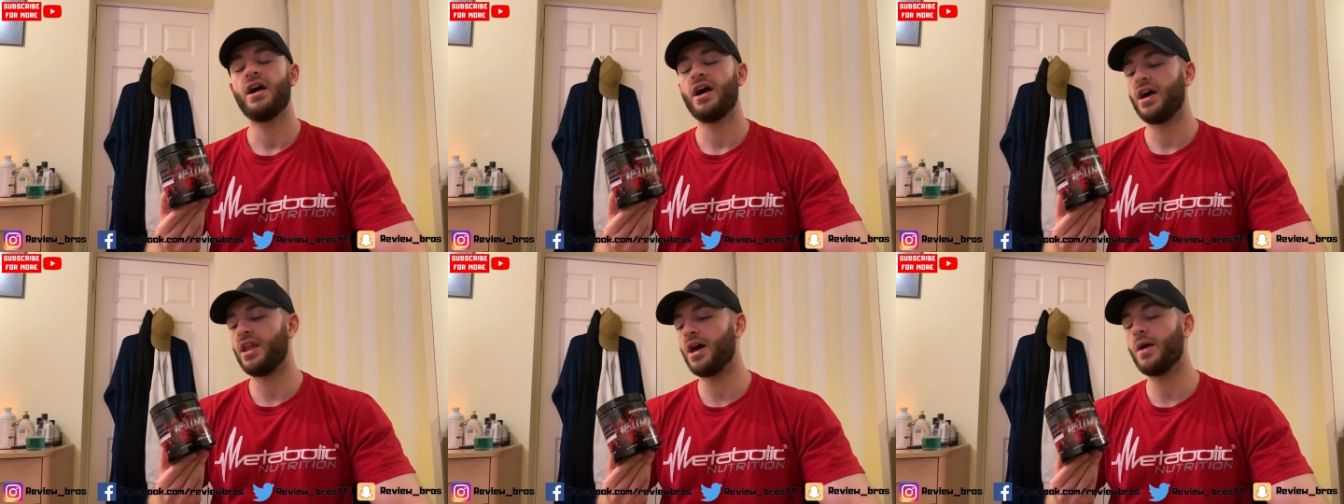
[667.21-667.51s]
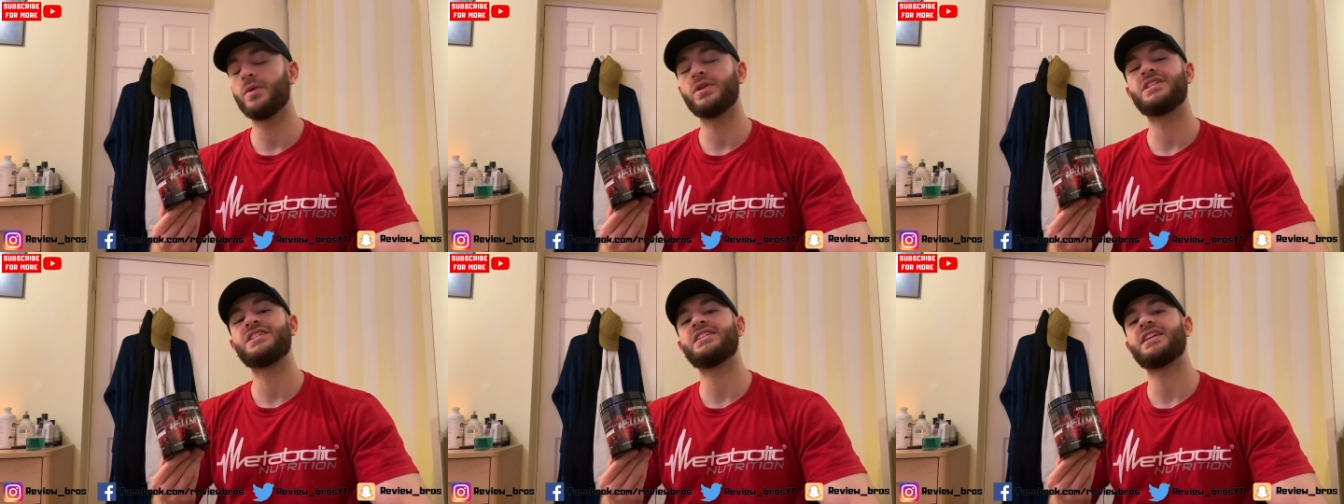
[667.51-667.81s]
And I
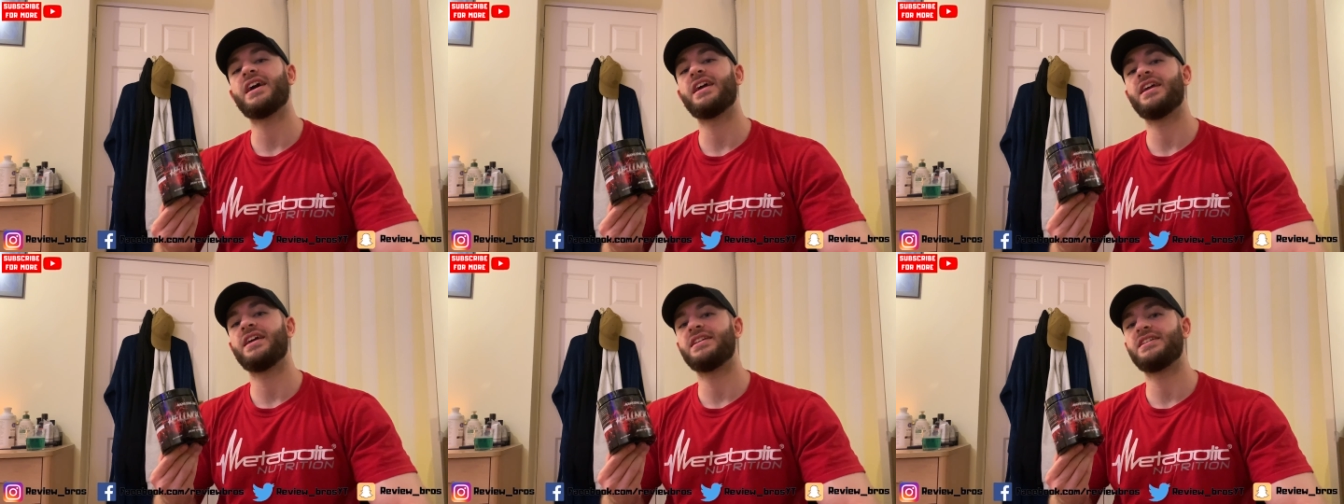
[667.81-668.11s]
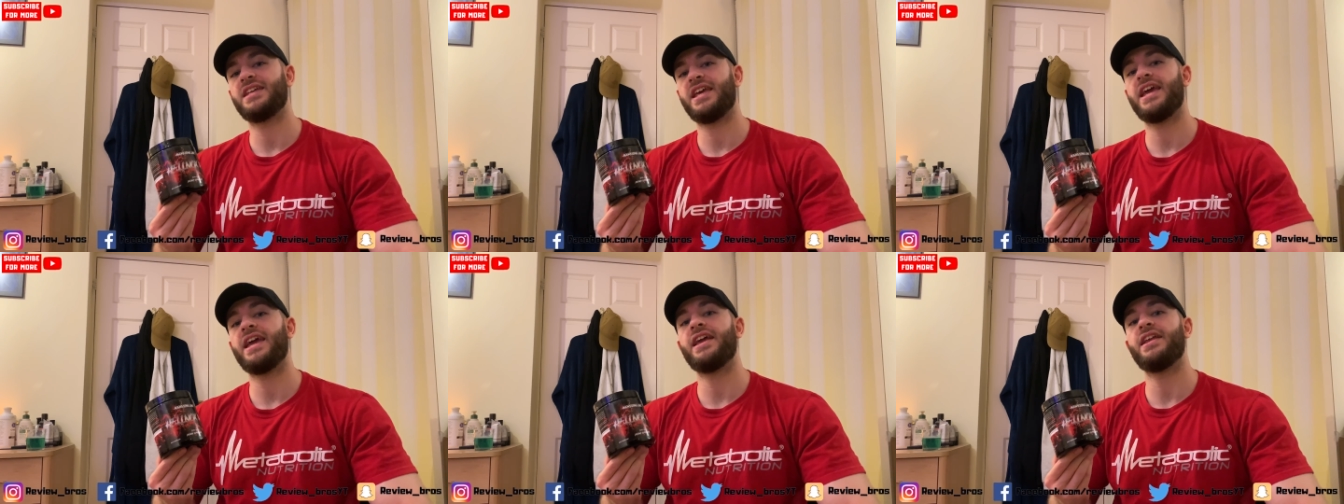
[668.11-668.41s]
would say
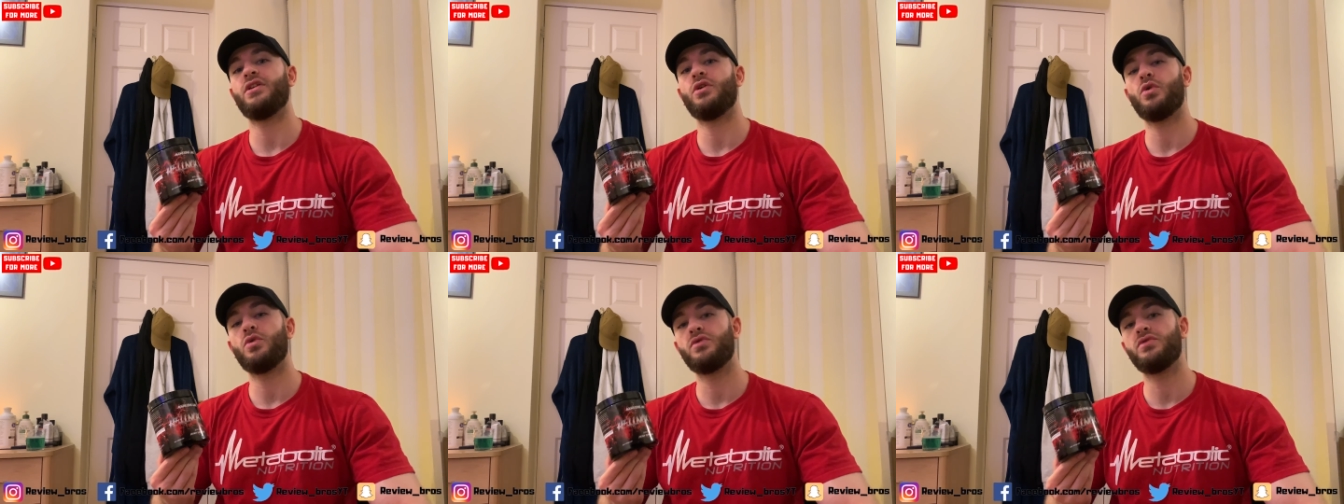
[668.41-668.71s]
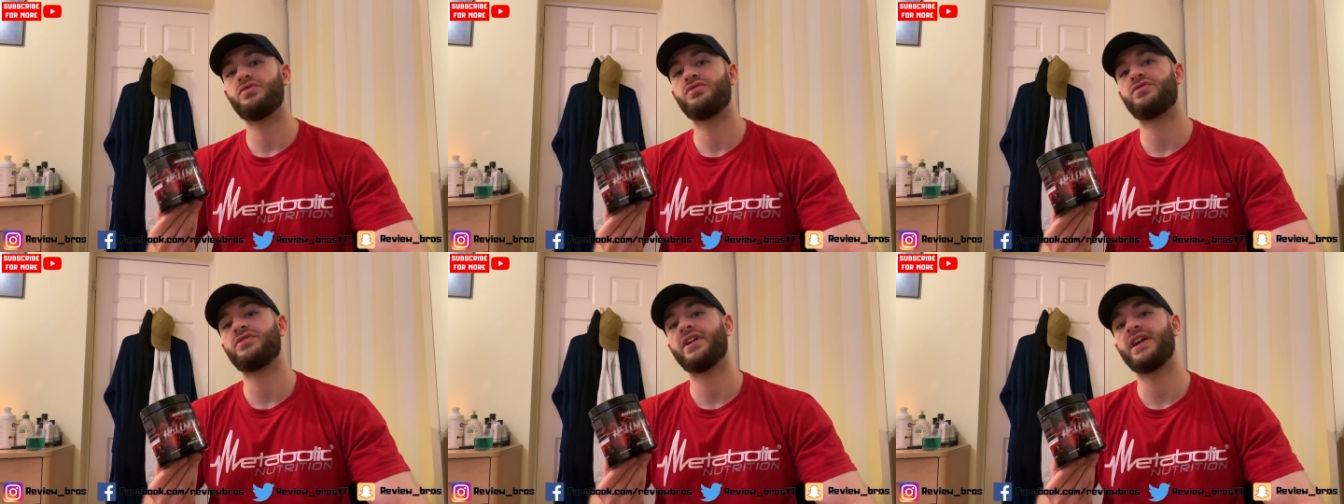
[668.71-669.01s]
it's hitting
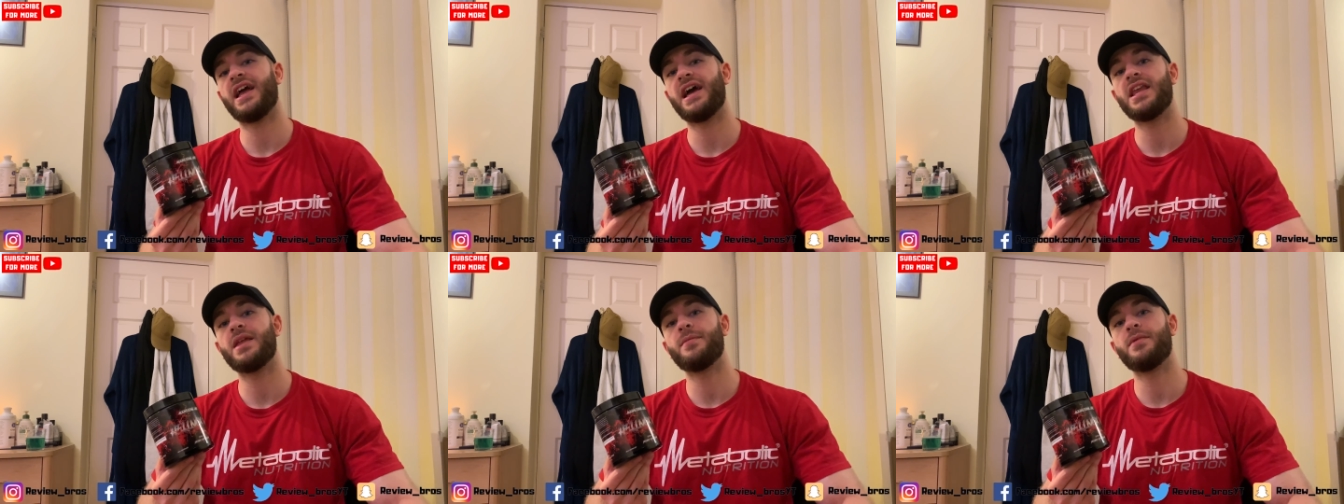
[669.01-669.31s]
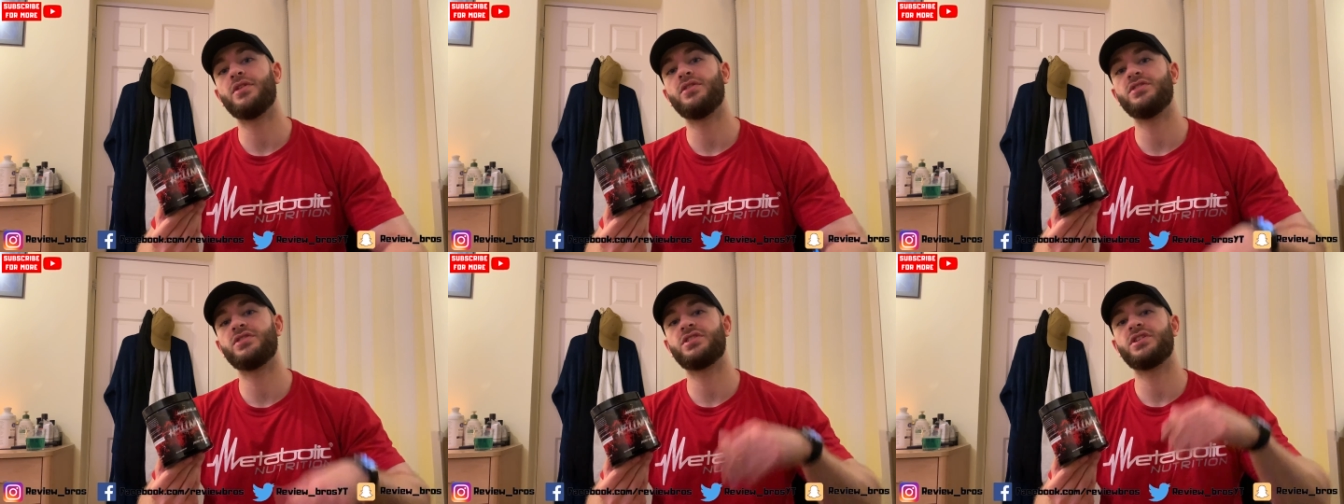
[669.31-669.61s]
all three
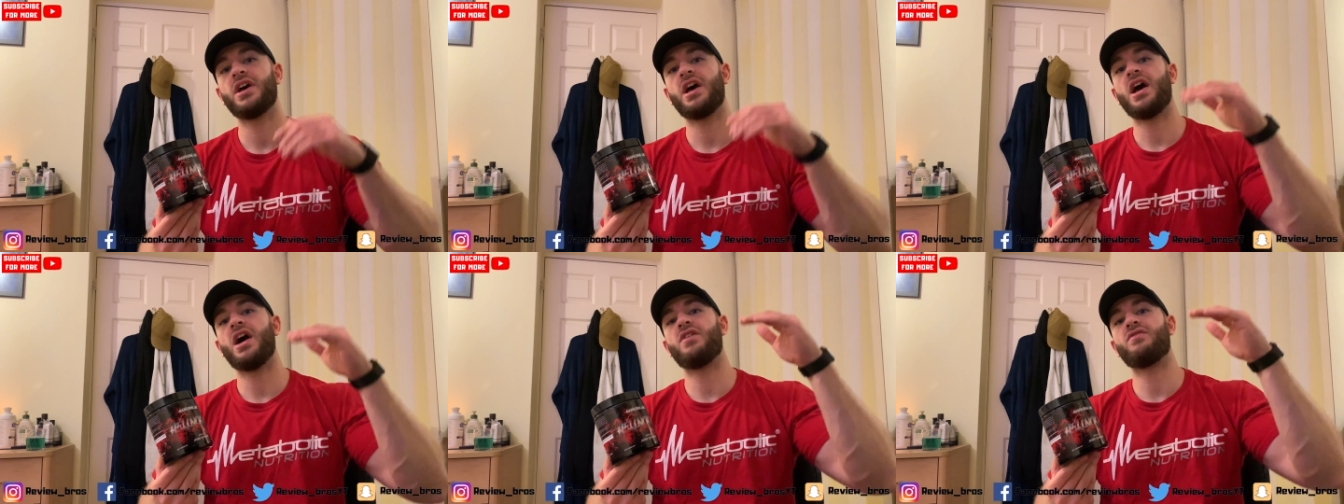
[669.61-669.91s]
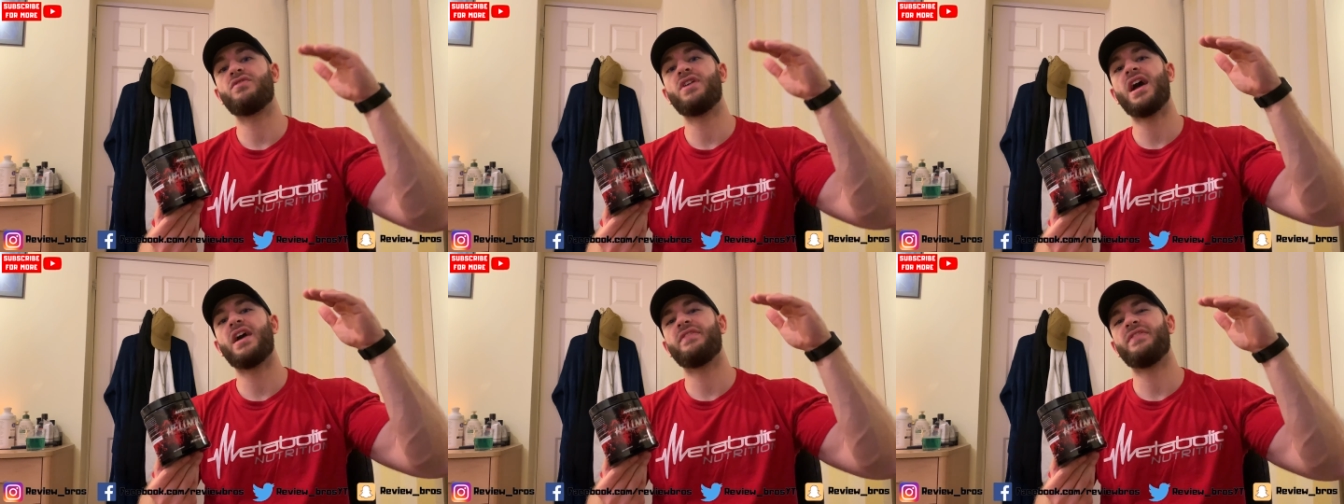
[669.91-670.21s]
elements
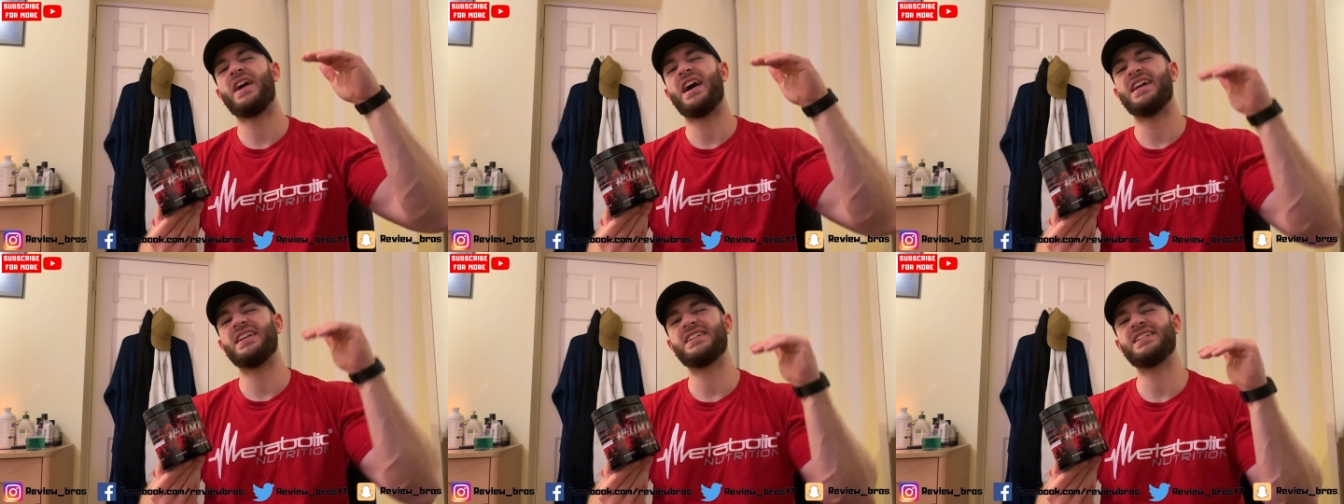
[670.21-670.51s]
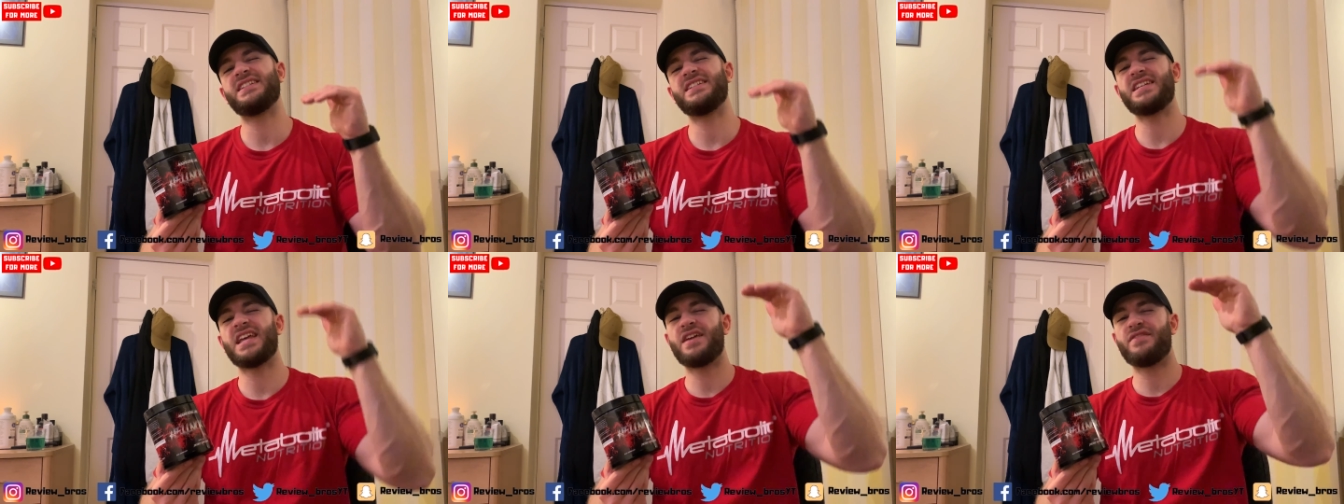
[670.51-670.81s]
around that
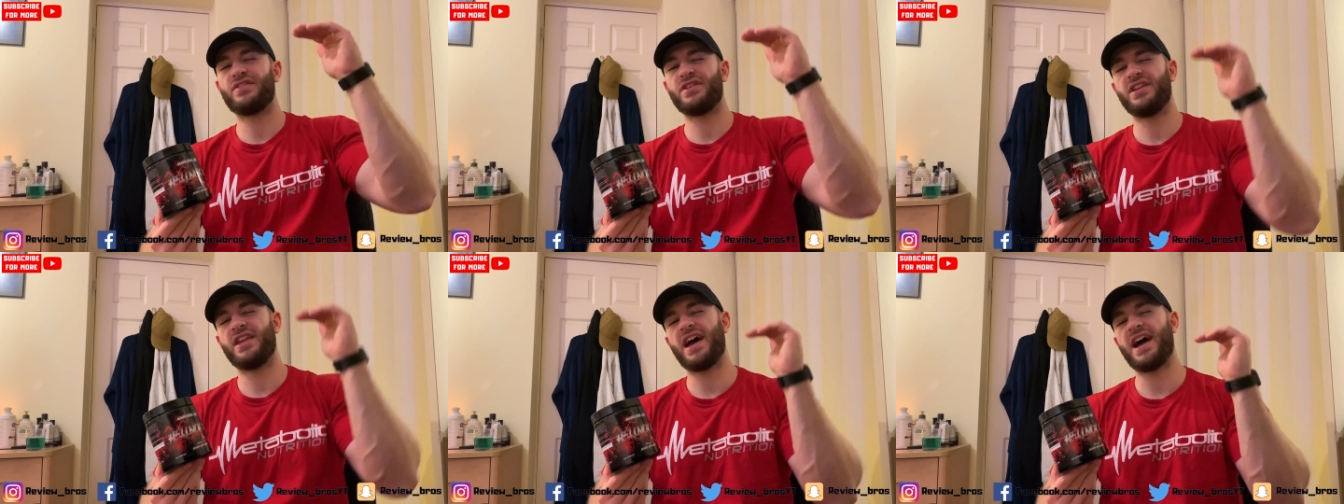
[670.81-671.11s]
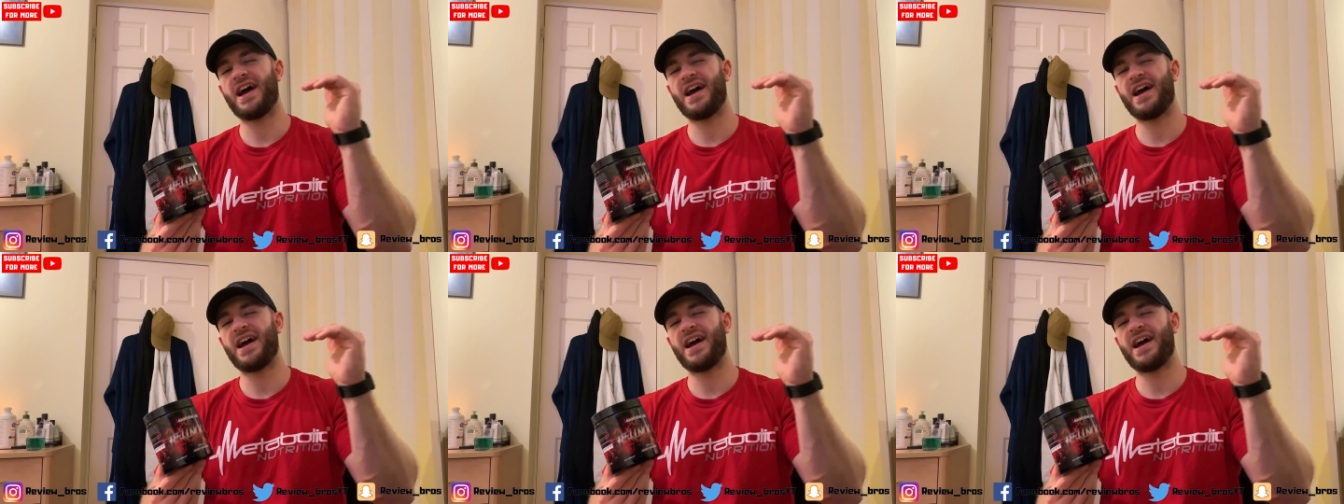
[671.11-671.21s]
7,